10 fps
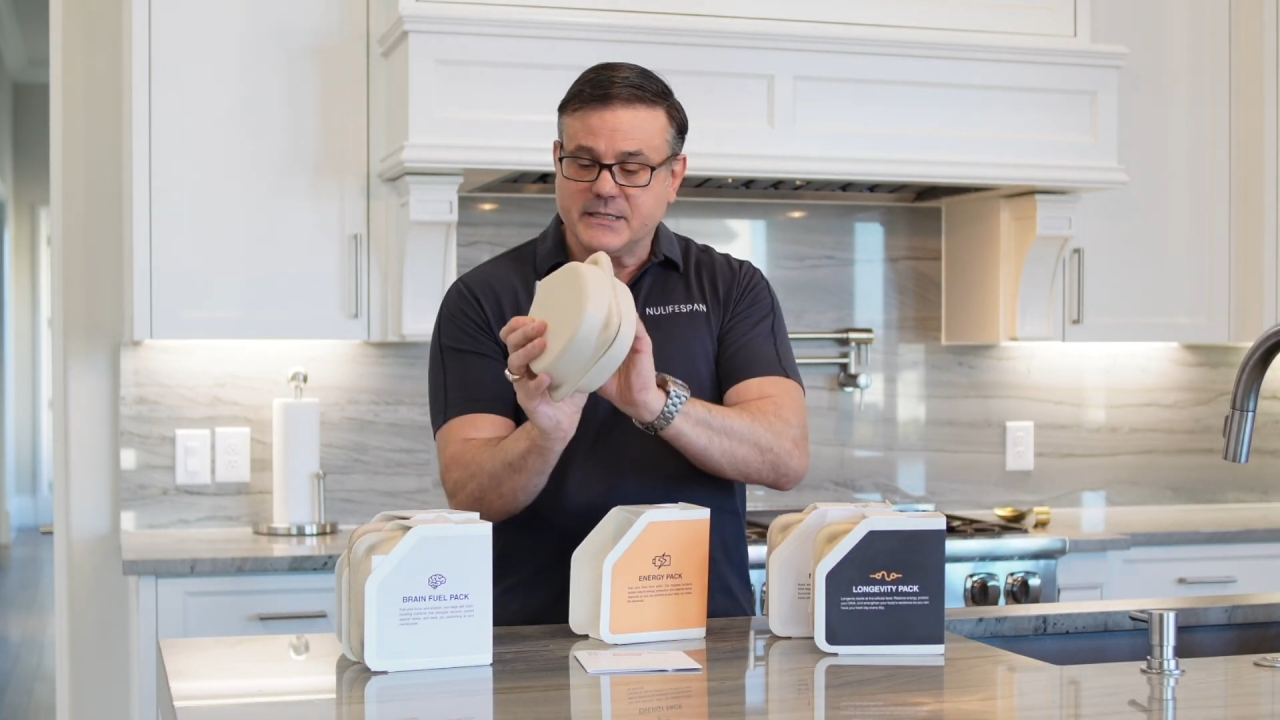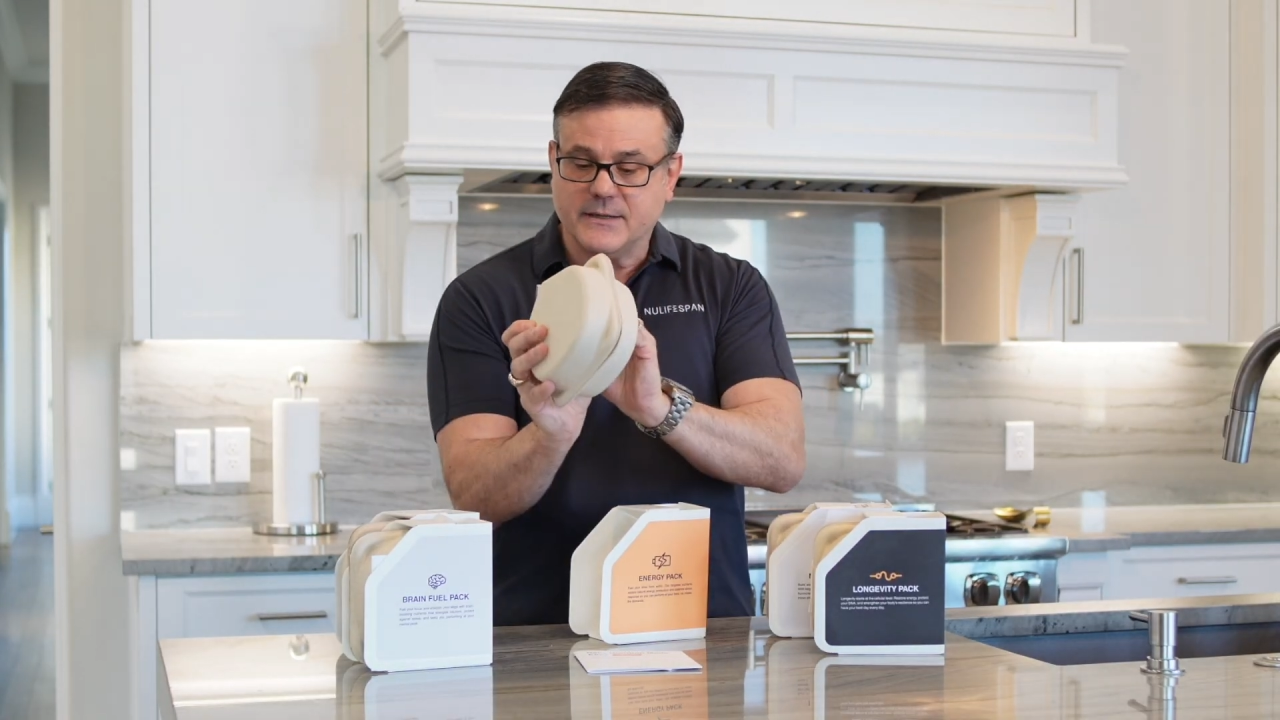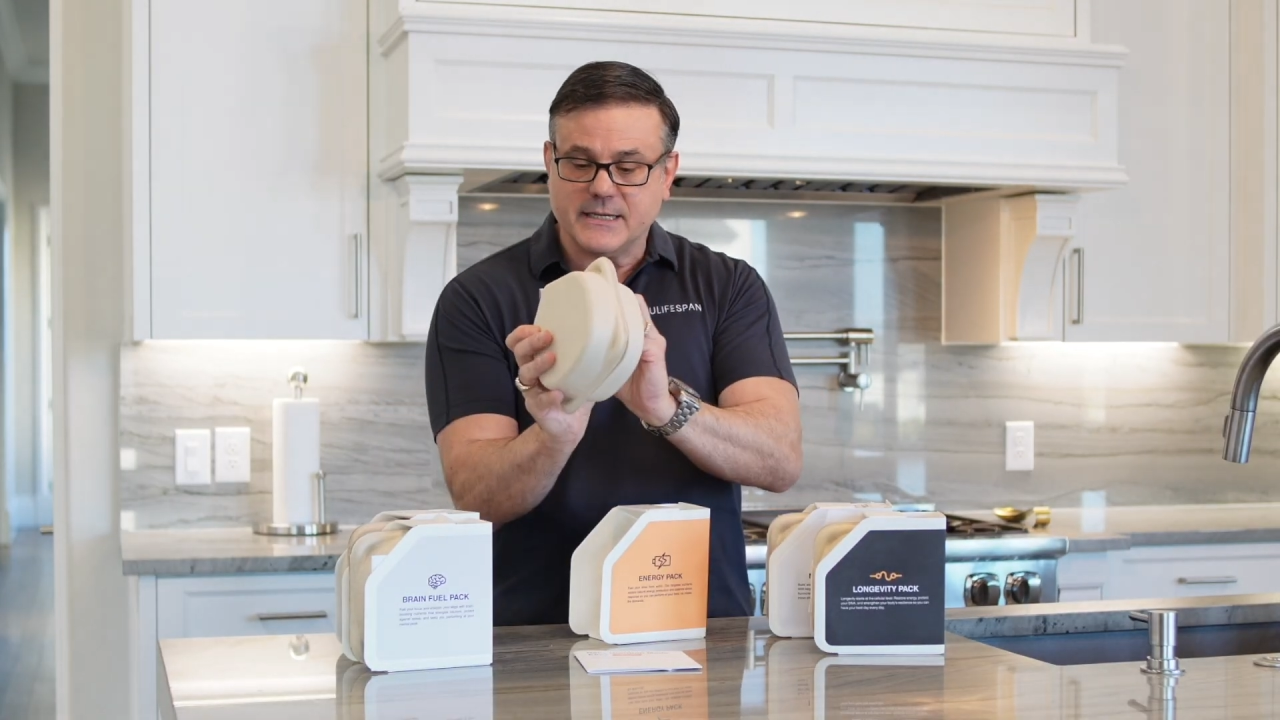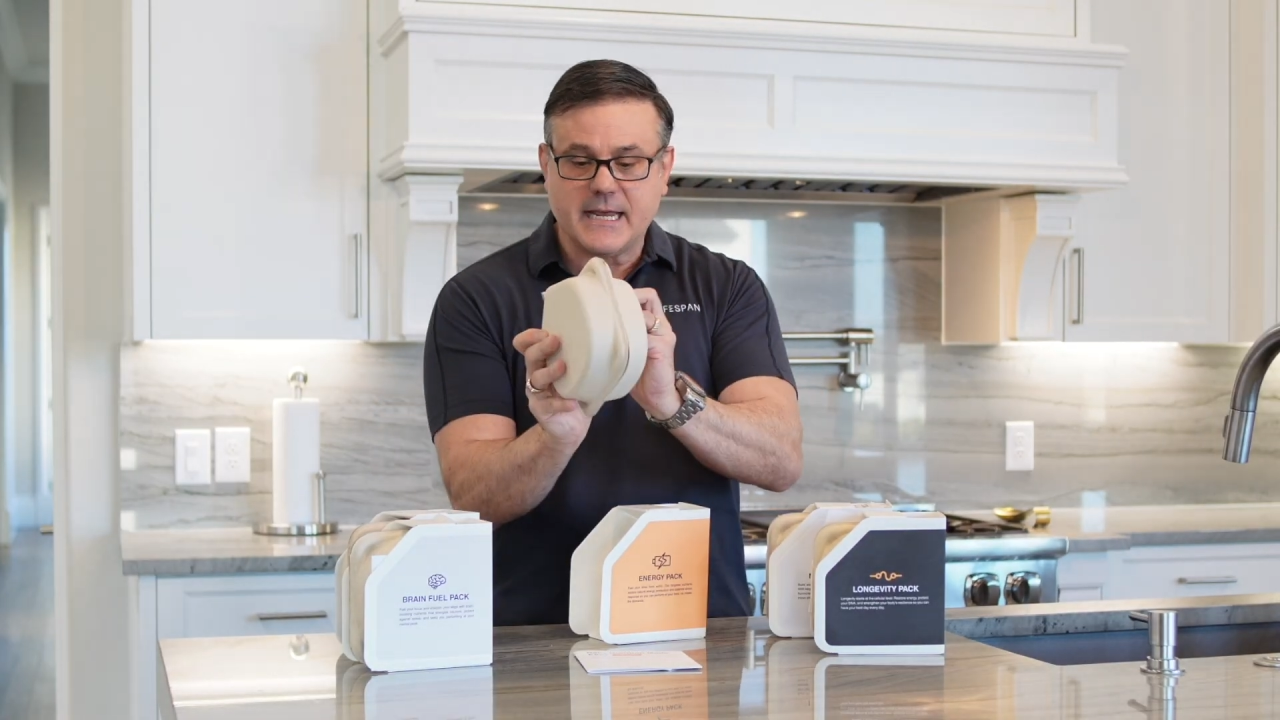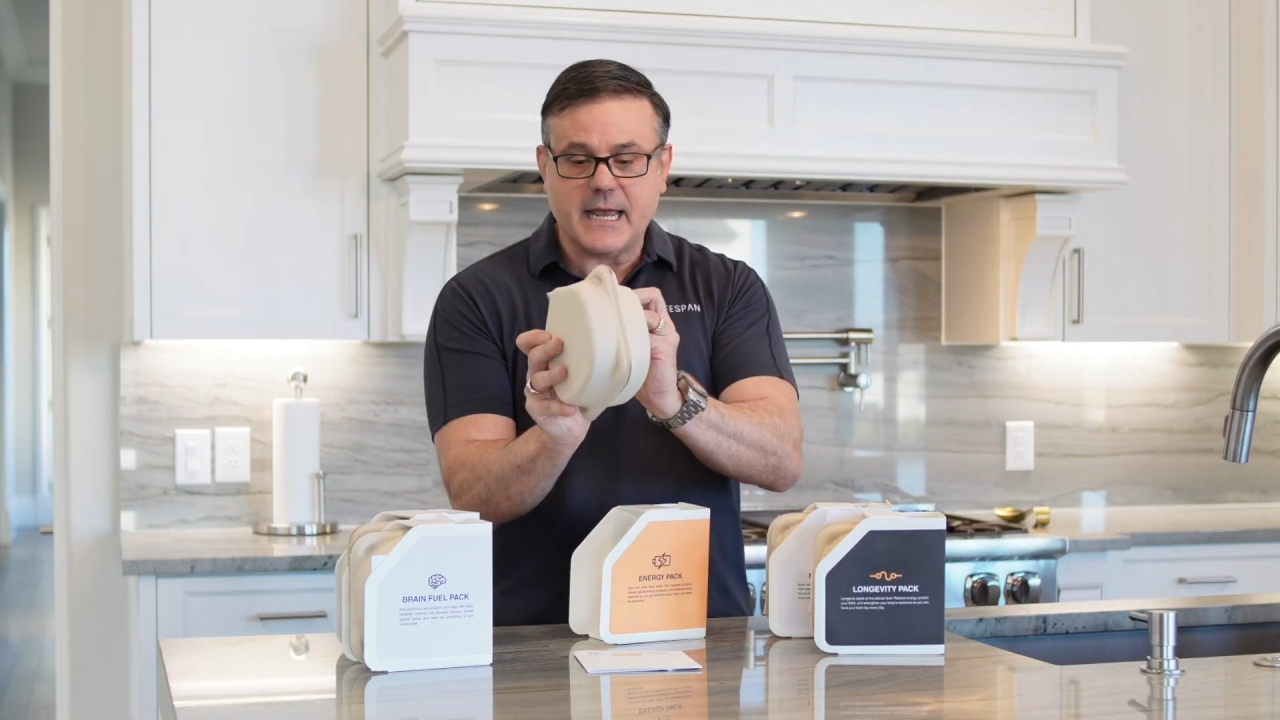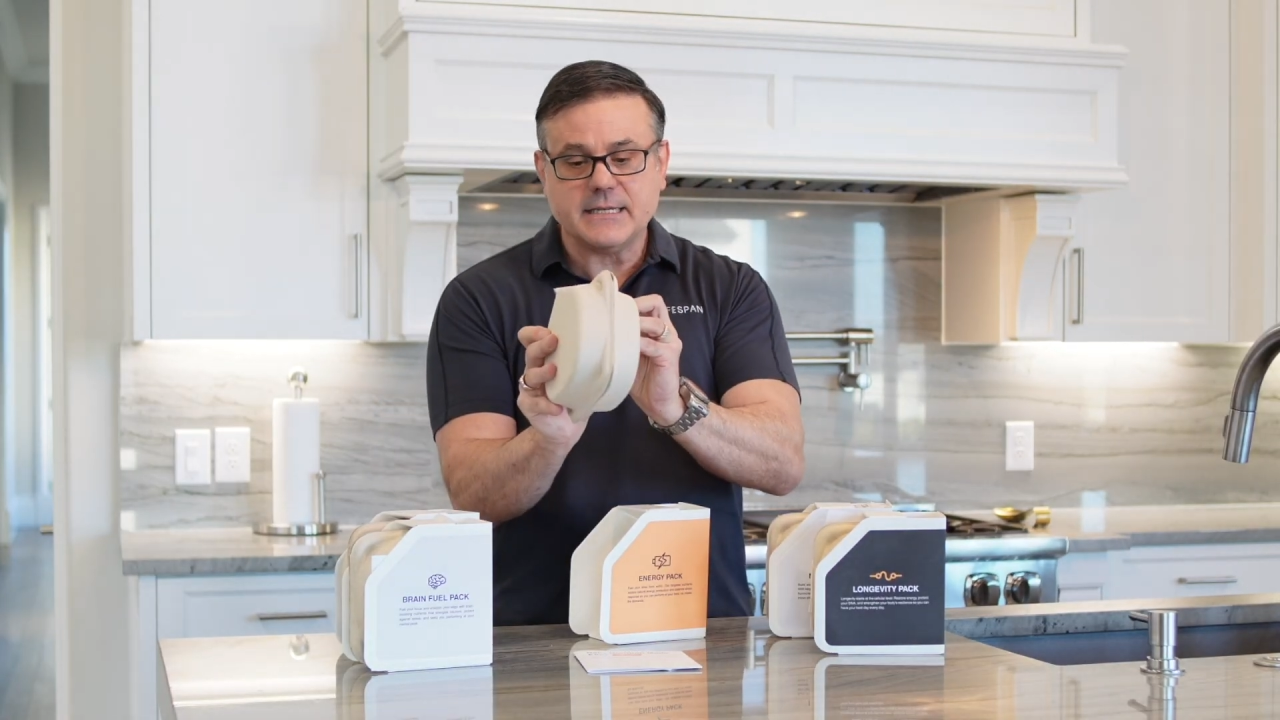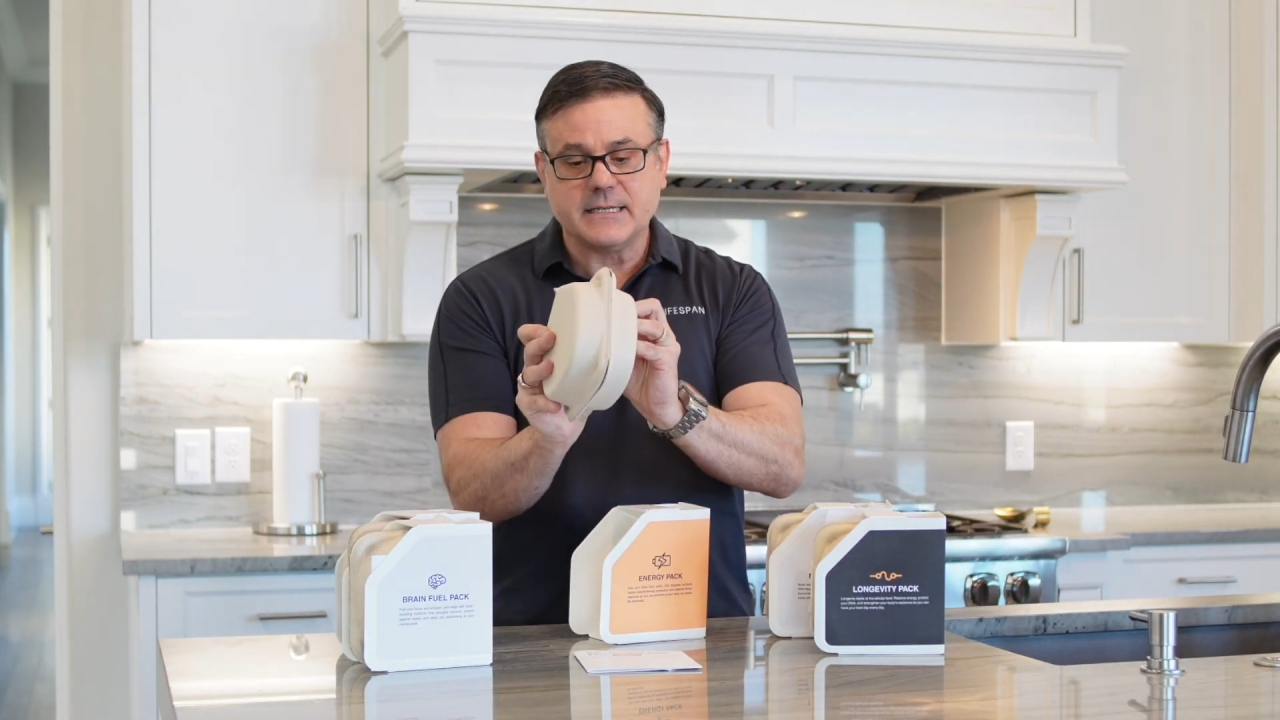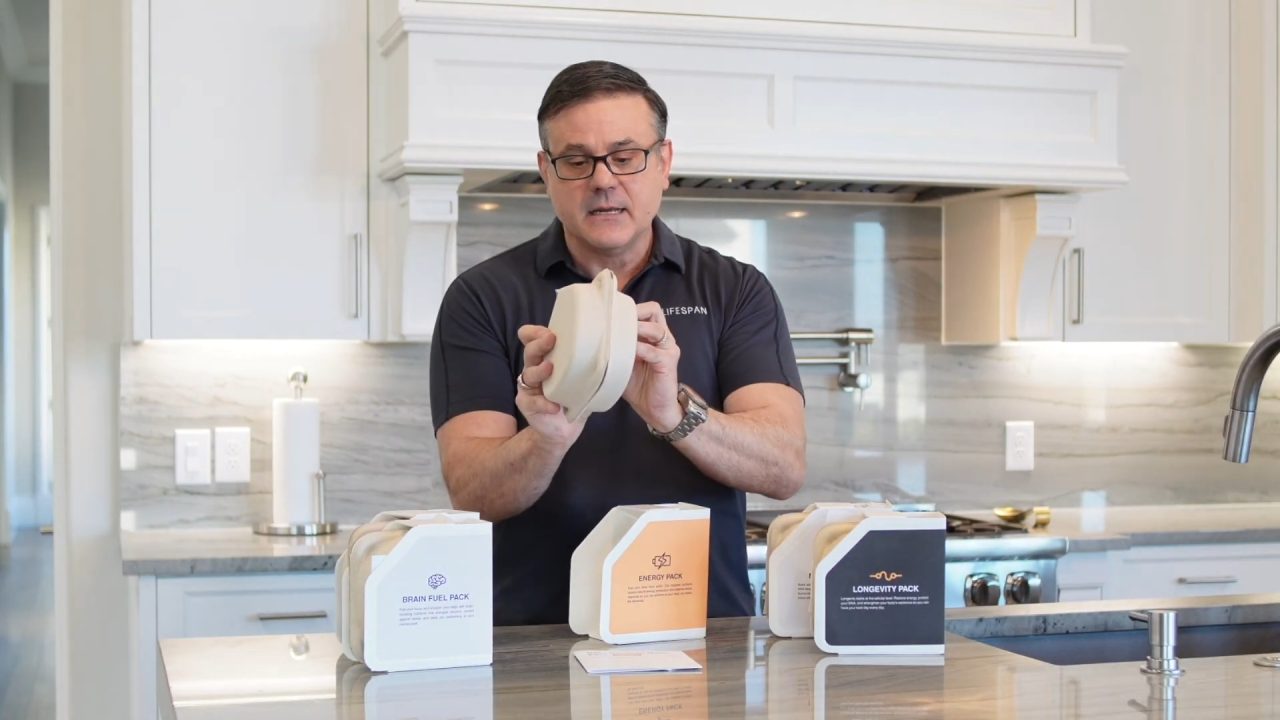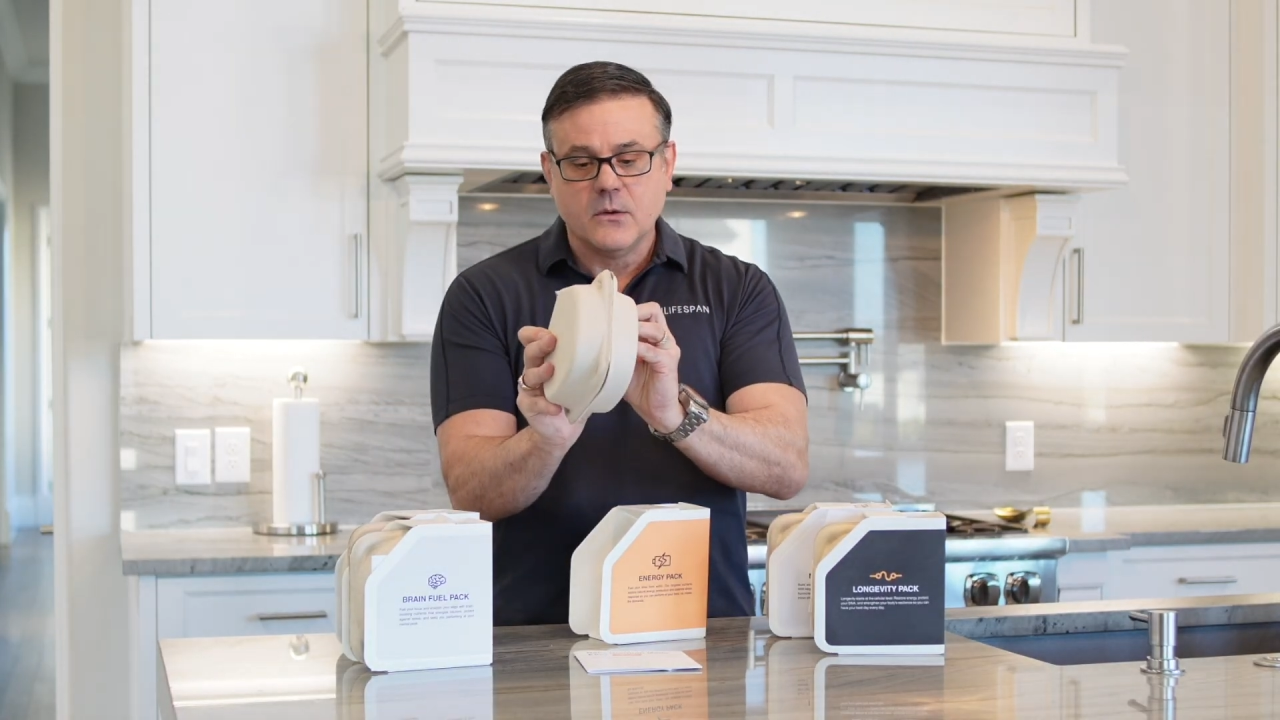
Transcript: In this case,